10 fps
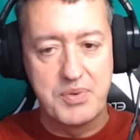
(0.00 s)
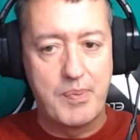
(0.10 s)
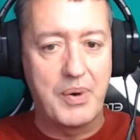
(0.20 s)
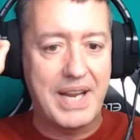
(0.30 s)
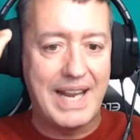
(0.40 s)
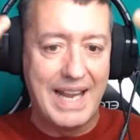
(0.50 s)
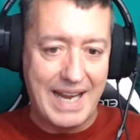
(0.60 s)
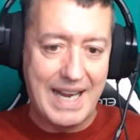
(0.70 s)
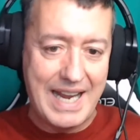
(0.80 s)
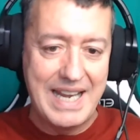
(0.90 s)
put it
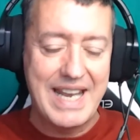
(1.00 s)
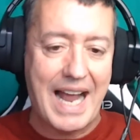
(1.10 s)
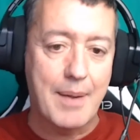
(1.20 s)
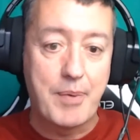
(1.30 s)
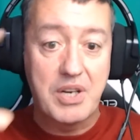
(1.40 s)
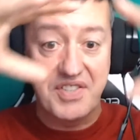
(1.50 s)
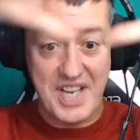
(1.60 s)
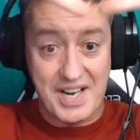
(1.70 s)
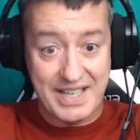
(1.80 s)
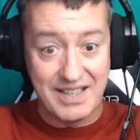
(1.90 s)
in that, because
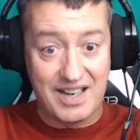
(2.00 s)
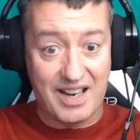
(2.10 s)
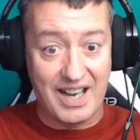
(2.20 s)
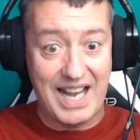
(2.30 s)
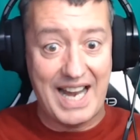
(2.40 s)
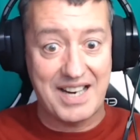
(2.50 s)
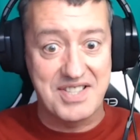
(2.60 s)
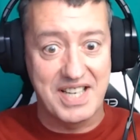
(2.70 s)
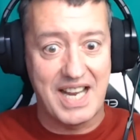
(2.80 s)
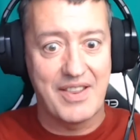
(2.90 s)
then I can collect
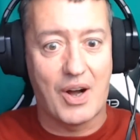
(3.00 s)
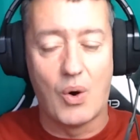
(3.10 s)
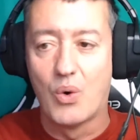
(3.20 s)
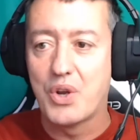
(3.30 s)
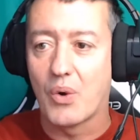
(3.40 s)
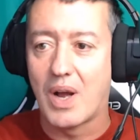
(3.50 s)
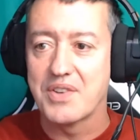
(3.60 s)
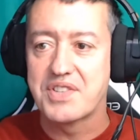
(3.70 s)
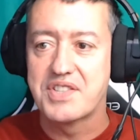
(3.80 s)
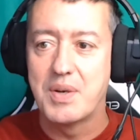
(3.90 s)
together all your
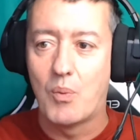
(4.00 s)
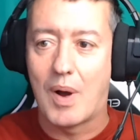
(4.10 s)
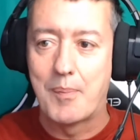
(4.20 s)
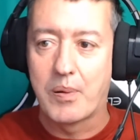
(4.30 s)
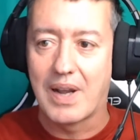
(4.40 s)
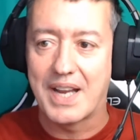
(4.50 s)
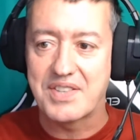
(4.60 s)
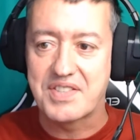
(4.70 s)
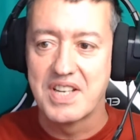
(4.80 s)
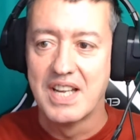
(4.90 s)
answers in one
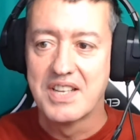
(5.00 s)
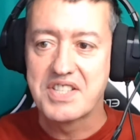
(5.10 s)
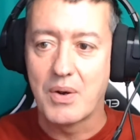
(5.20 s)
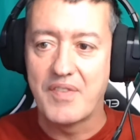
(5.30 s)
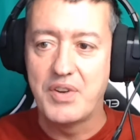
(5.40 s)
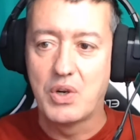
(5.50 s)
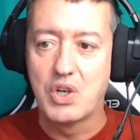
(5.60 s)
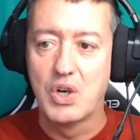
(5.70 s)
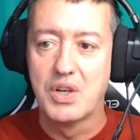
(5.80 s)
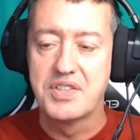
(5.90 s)
place. So if you
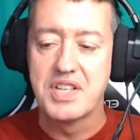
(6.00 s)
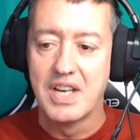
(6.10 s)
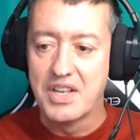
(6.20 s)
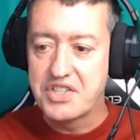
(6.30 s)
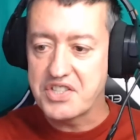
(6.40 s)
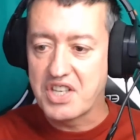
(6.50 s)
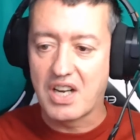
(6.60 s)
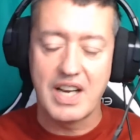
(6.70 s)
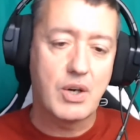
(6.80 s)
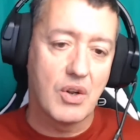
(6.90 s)
could just
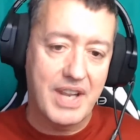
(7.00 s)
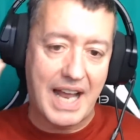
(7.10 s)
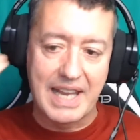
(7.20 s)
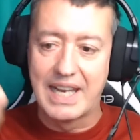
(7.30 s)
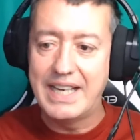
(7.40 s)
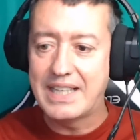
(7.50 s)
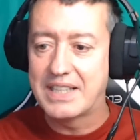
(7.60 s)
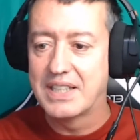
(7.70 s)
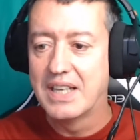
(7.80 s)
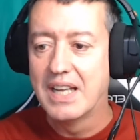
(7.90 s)
click on that
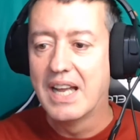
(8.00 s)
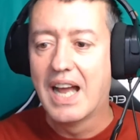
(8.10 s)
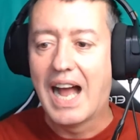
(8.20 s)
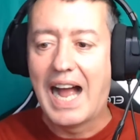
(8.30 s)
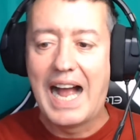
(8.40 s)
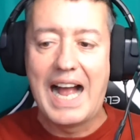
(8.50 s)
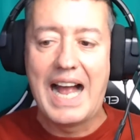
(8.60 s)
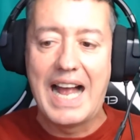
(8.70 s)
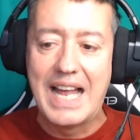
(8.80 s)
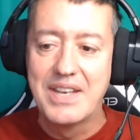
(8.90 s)
link,
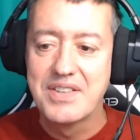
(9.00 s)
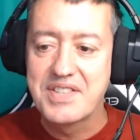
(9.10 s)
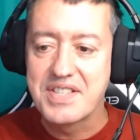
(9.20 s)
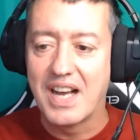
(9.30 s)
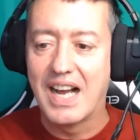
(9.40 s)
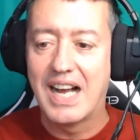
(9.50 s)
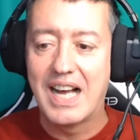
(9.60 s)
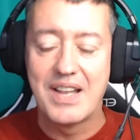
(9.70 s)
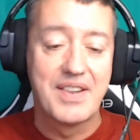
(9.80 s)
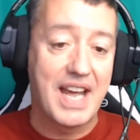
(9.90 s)
and
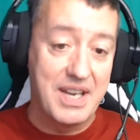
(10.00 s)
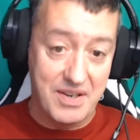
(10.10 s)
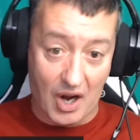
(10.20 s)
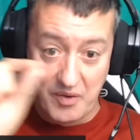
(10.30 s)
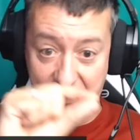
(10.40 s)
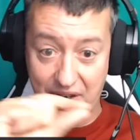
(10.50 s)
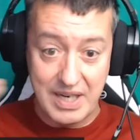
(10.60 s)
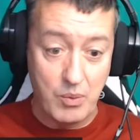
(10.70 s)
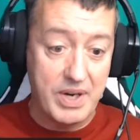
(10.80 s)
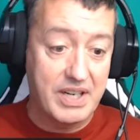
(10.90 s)
then
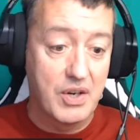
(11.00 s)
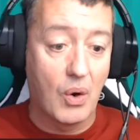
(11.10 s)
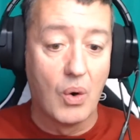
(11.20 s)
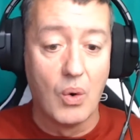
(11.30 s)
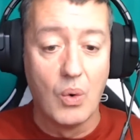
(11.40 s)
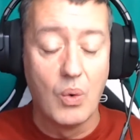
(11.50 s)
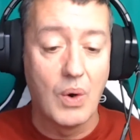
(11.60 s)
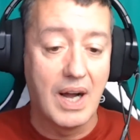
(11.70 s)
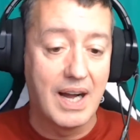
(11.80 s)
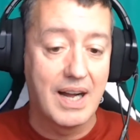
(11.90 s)
hopefully we can
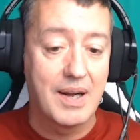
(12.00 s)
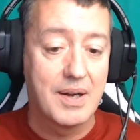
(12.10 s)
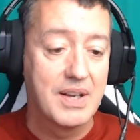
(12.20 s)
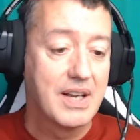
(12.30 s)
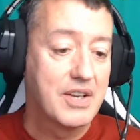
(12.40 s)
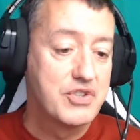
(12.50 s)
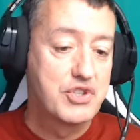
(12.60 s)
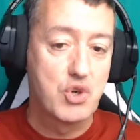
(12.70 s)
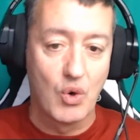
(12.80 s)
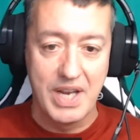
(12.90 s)
all
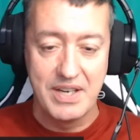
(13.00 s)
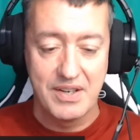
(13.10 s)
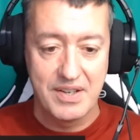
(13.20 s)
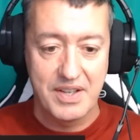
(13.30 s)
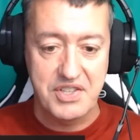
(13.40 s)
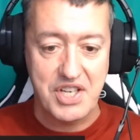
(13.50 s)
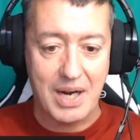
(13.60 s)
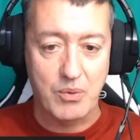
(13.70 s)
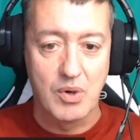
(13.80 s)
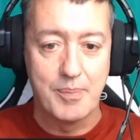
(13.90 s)
join the
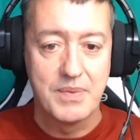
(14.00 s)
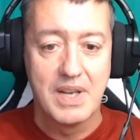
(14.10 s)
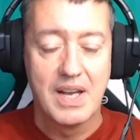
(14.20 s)
chat room.